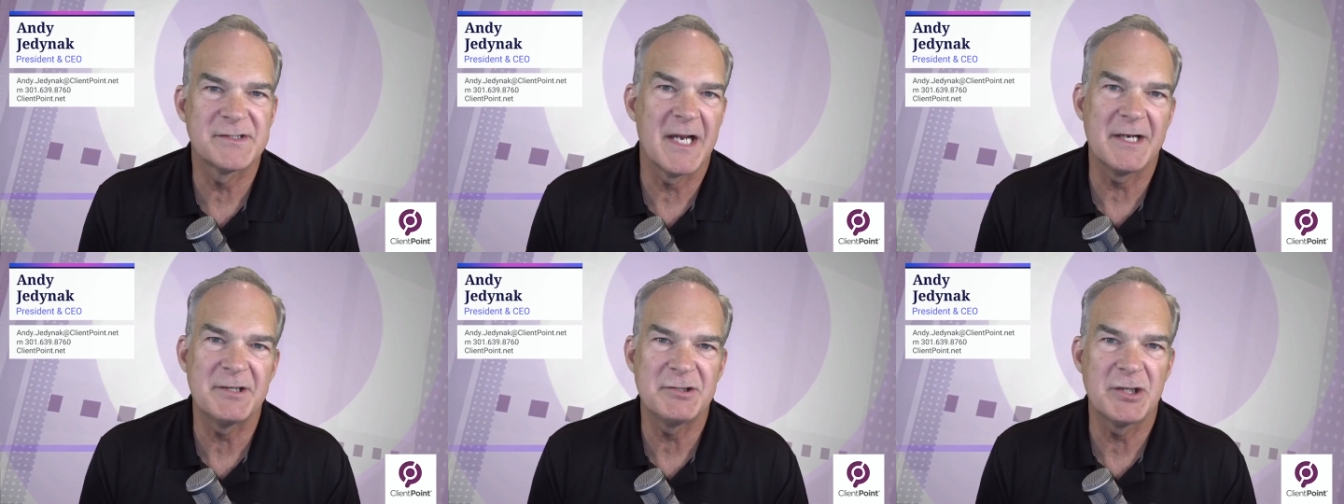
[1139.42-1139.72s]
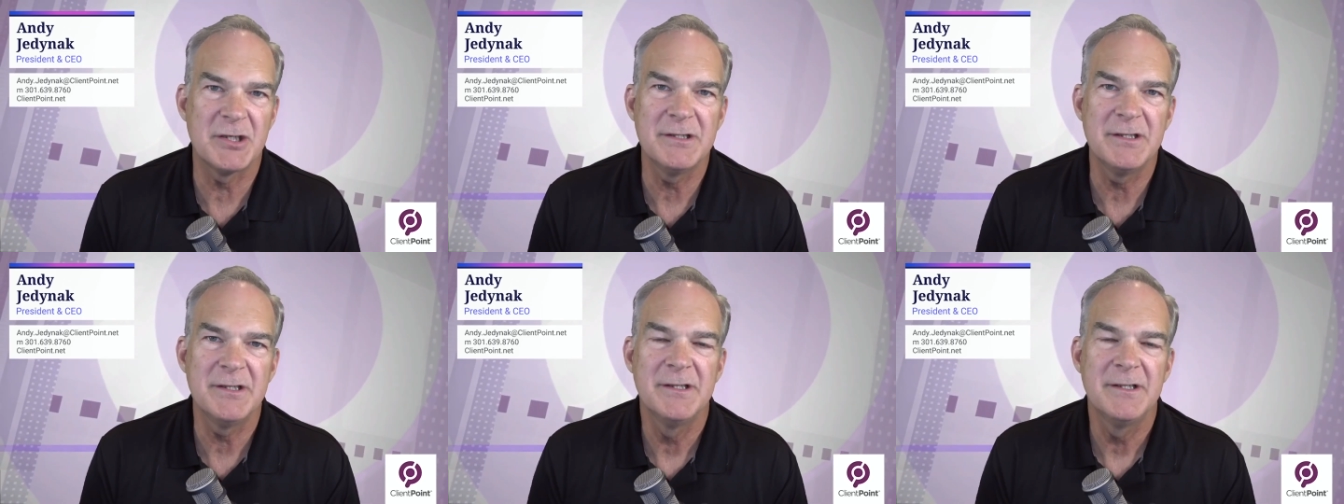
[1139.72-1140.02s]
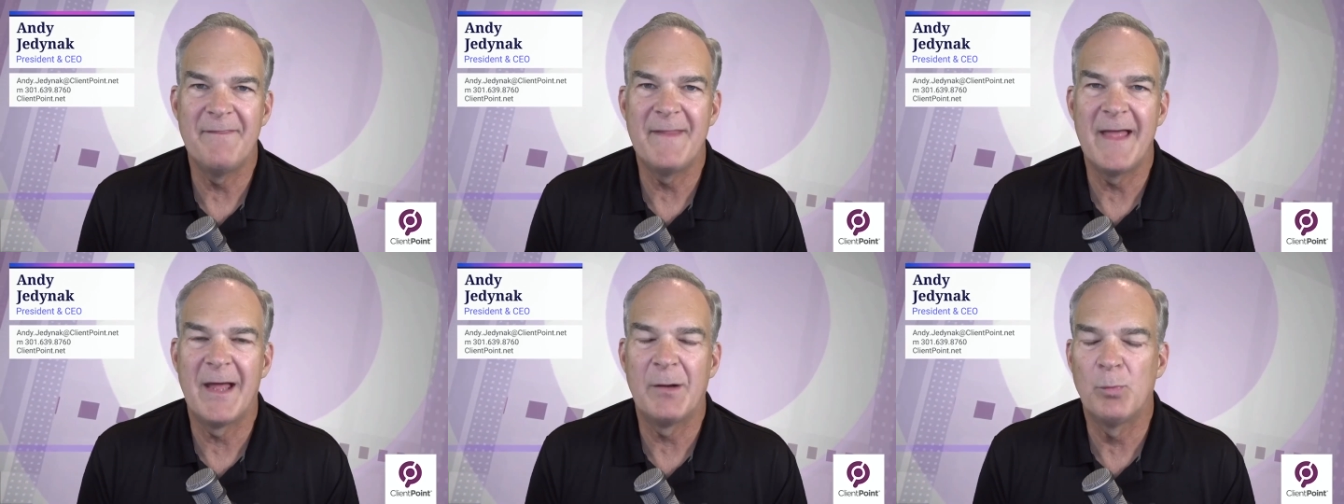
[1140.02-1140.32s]
session.
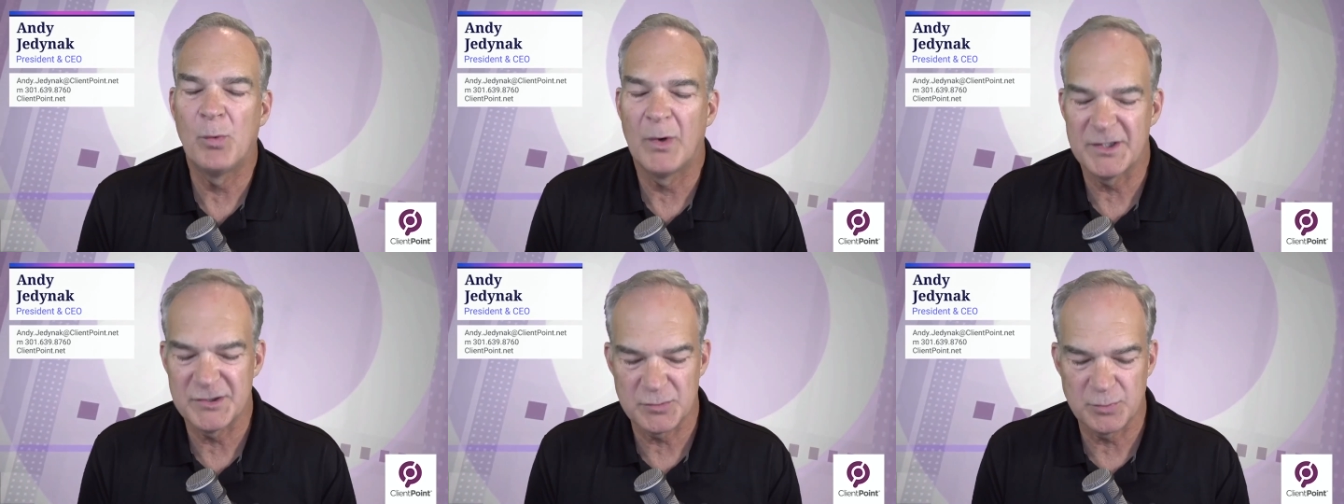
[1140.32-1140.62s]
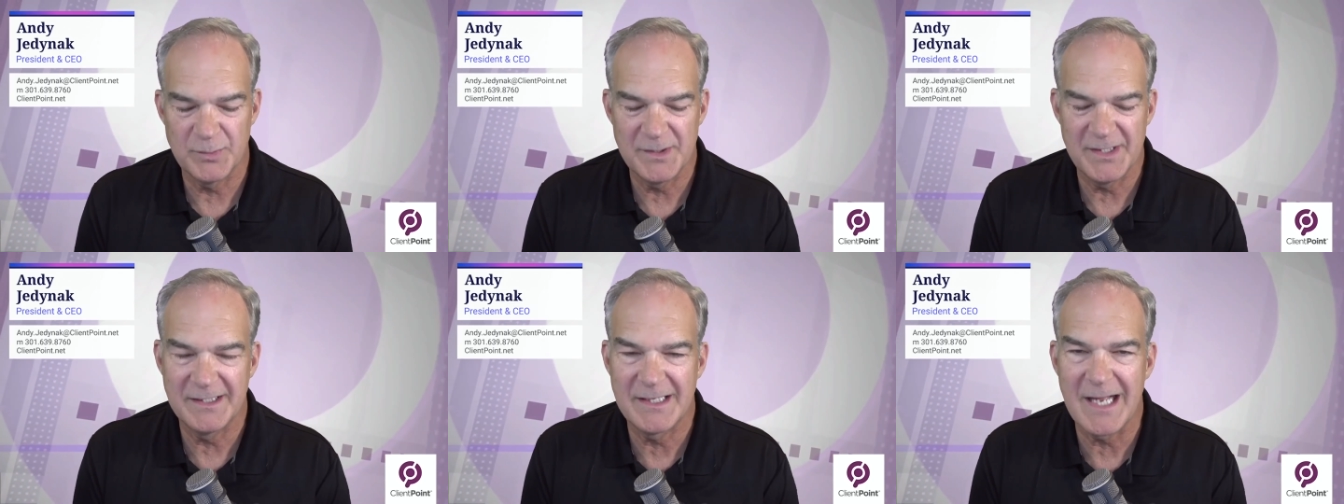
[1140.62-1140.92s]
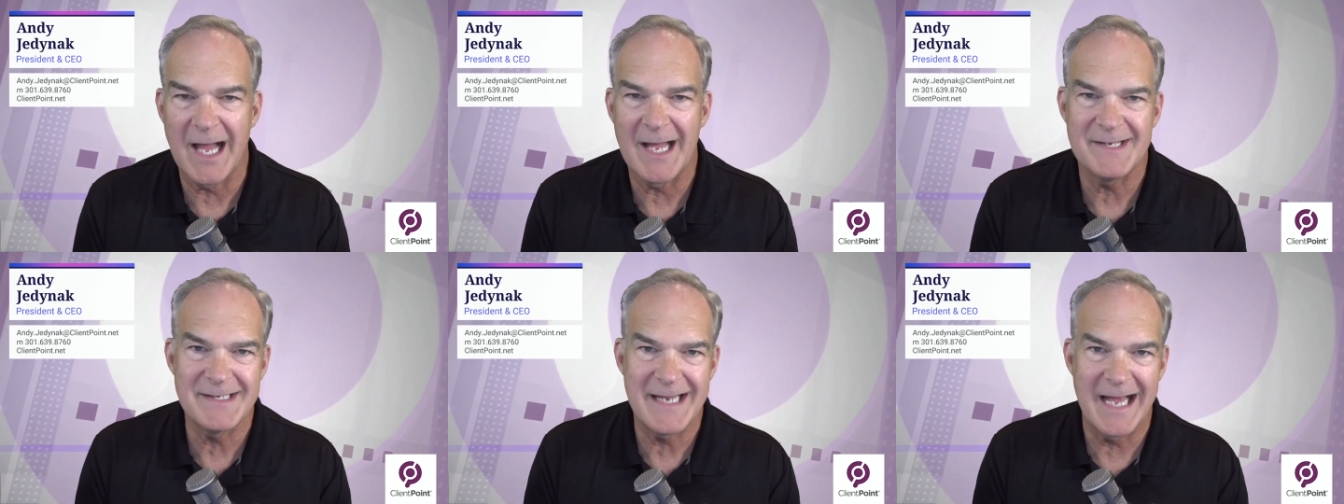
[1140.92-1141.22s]
And then once we
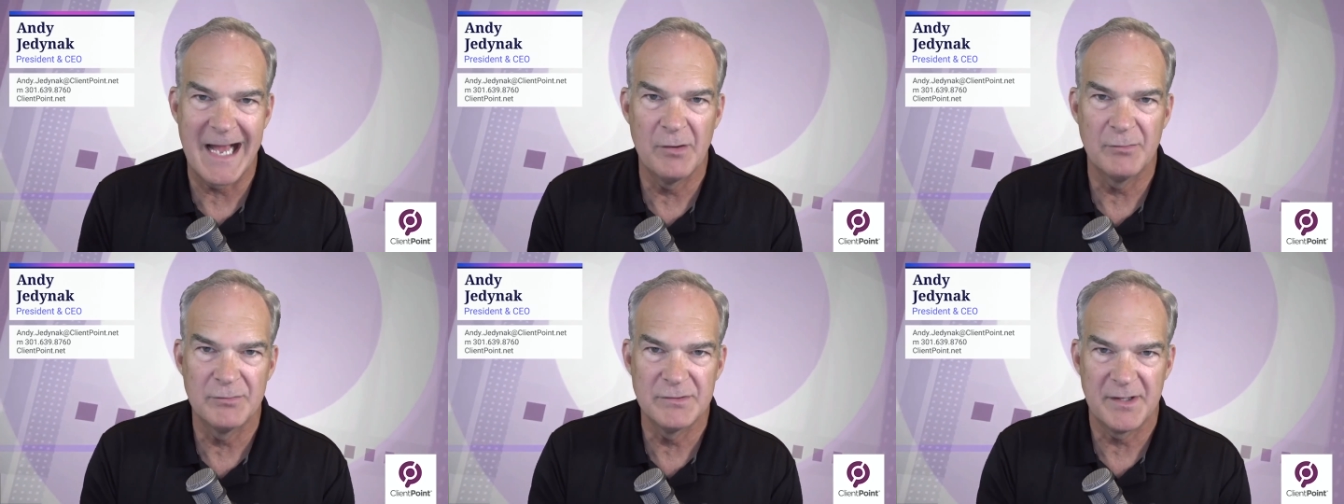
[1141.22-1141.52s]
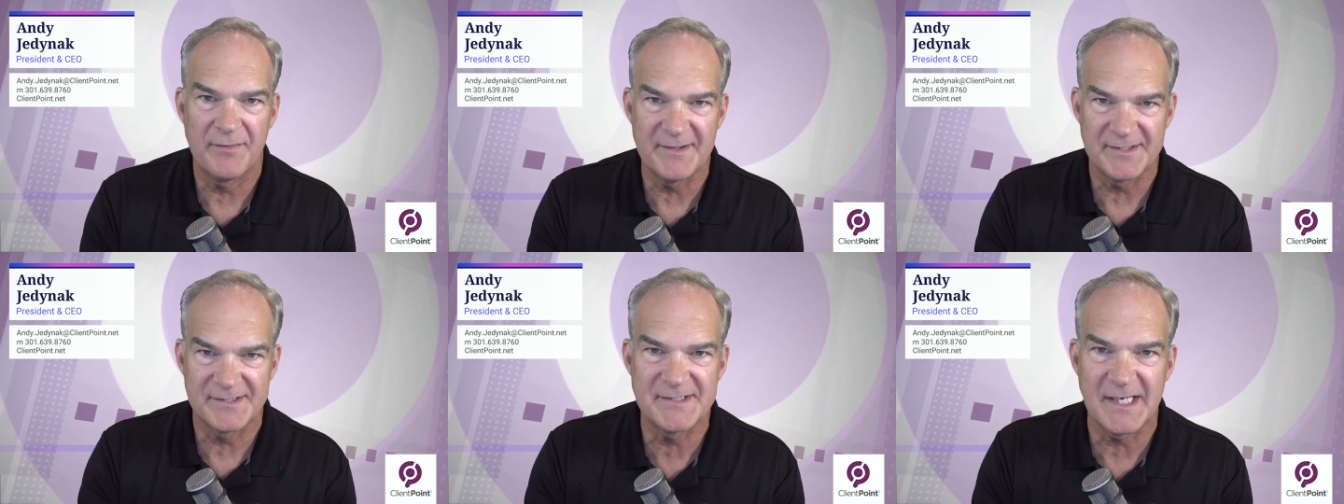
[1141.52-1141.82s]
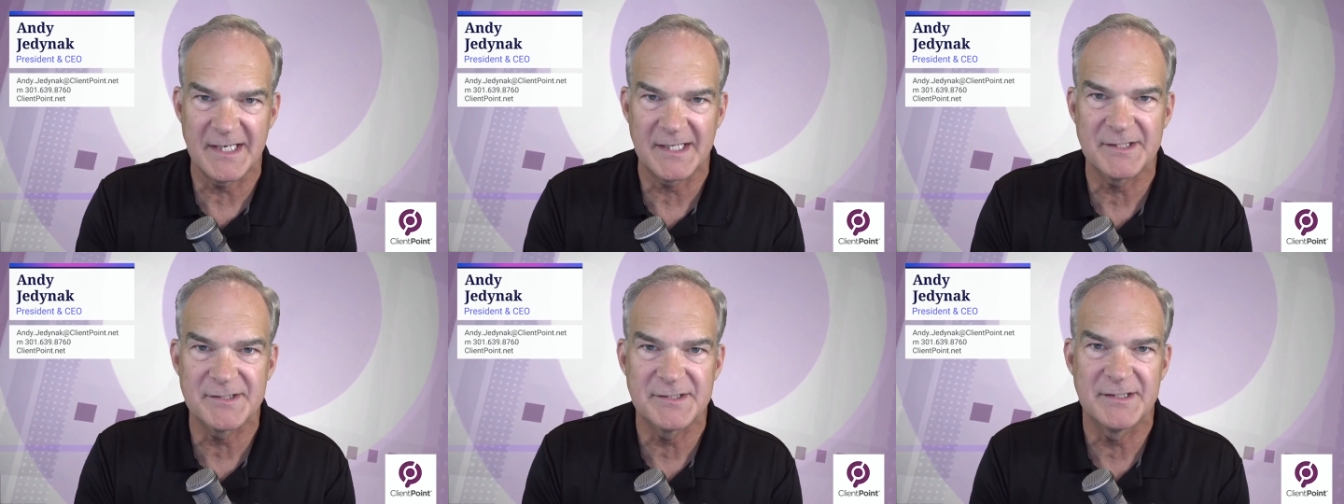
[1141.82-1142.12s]
got down to the
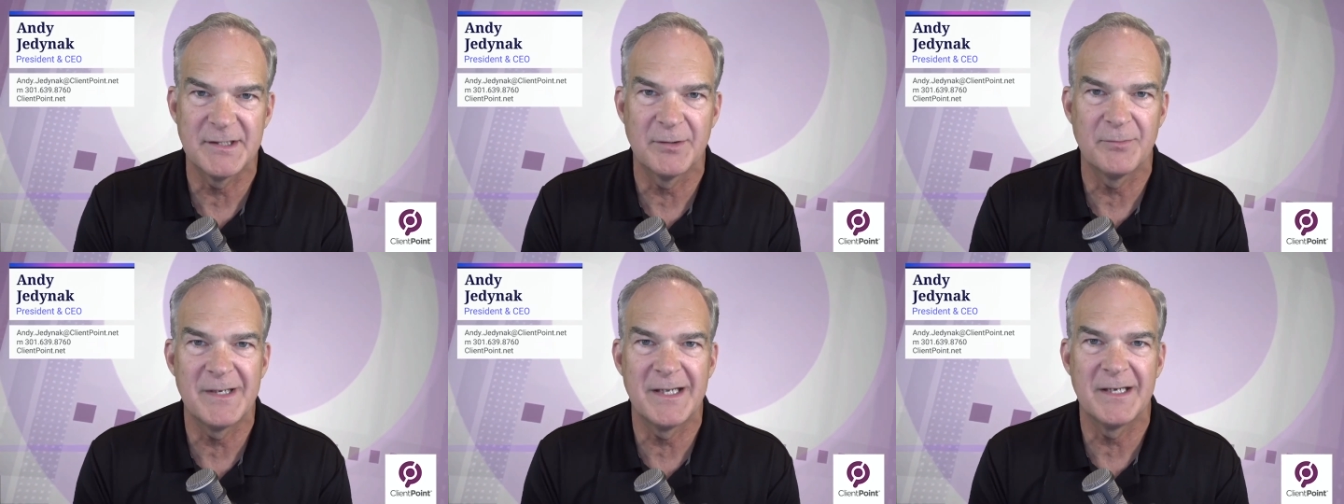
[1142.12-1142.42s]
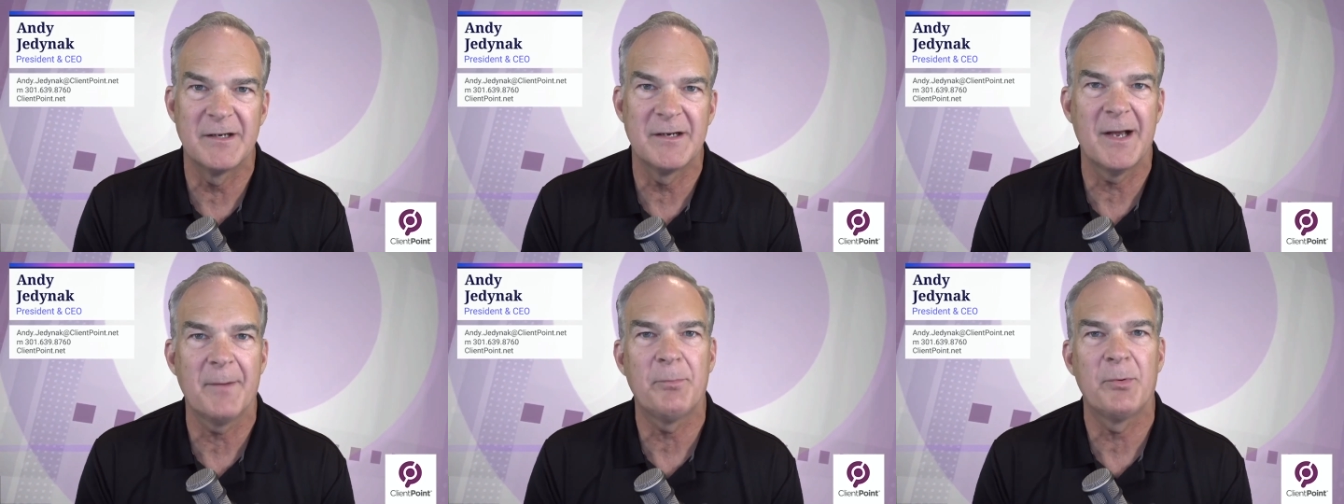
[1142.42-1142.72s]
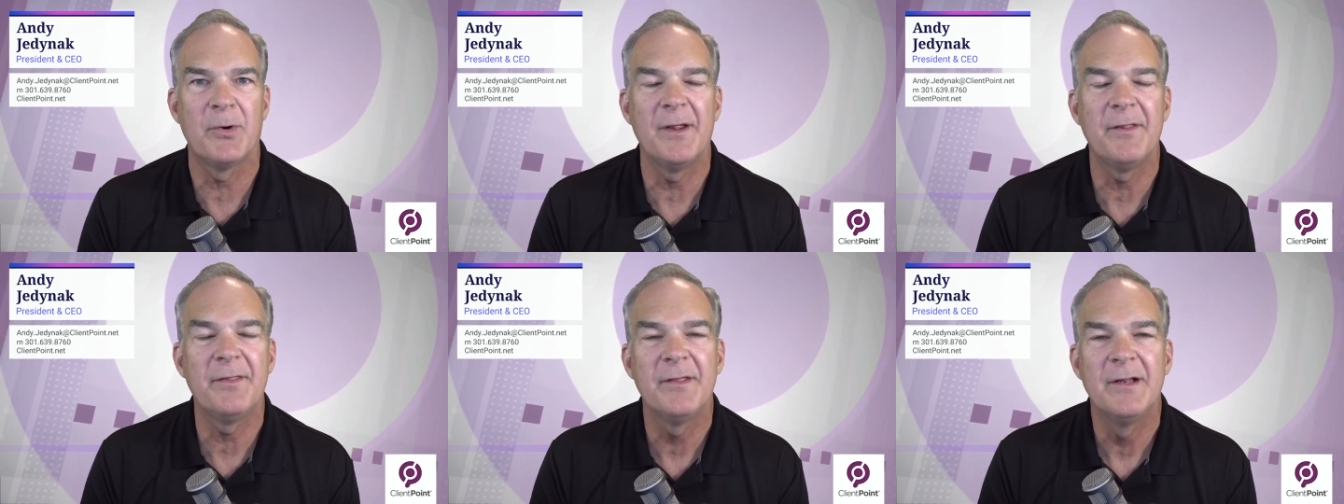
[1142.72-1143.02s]
six that we ended
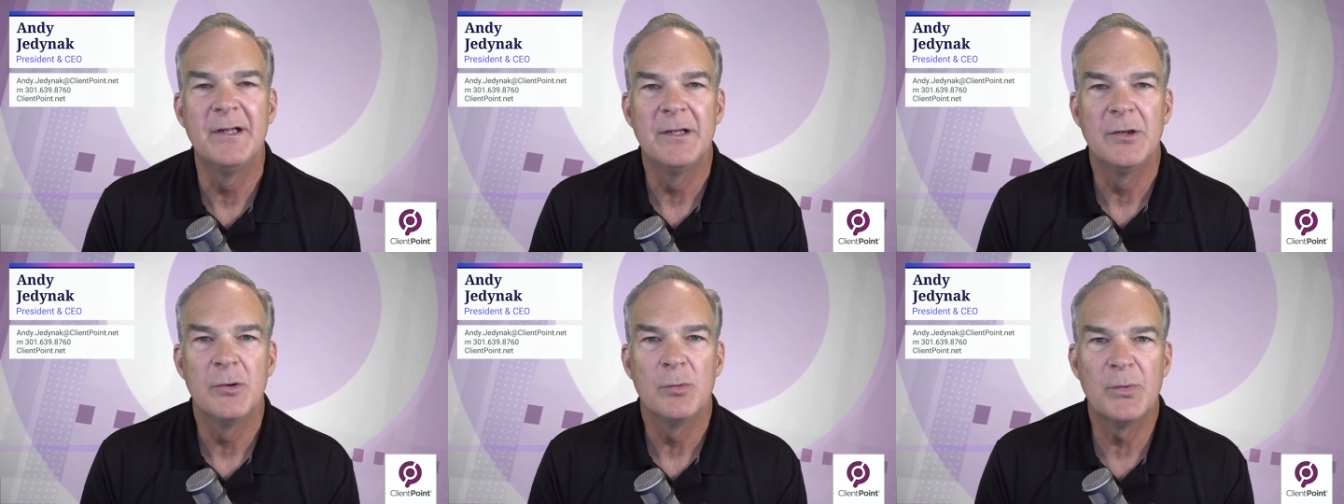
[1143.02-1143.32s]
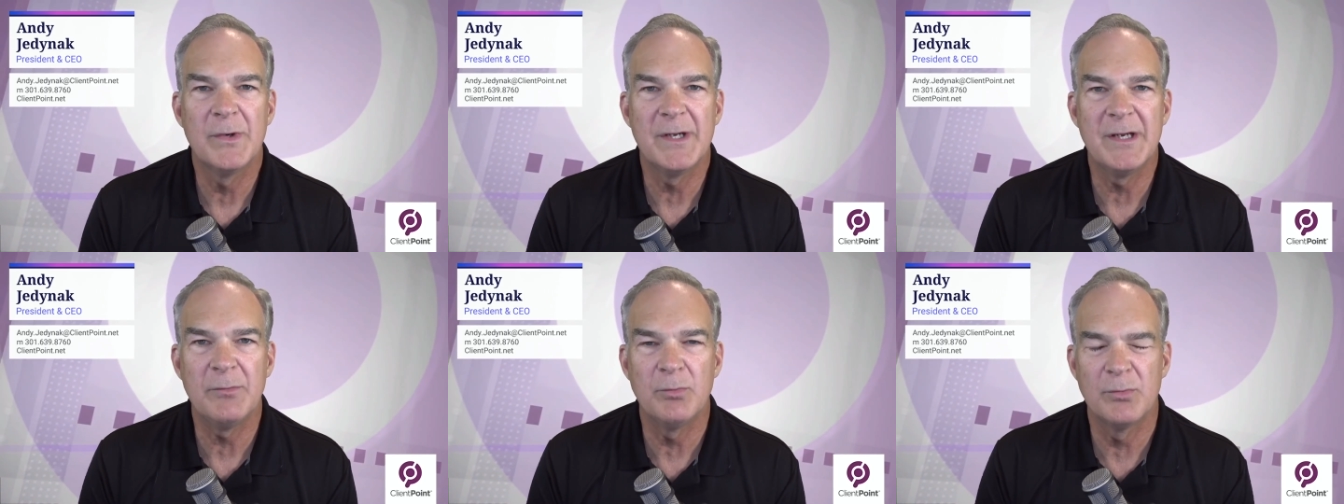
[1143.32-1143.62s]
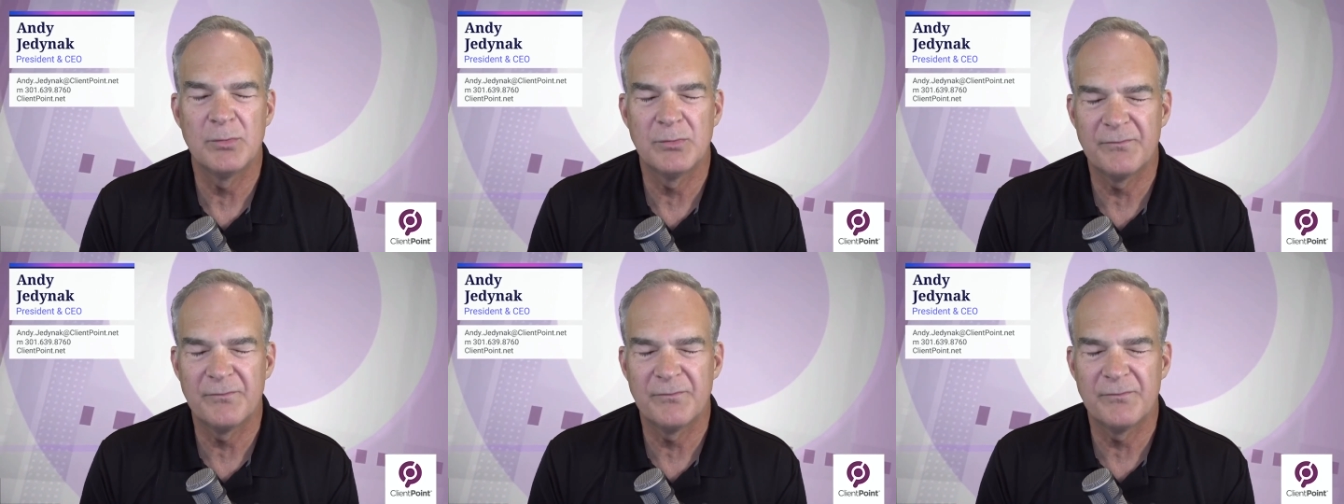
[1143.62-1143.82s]
up with, we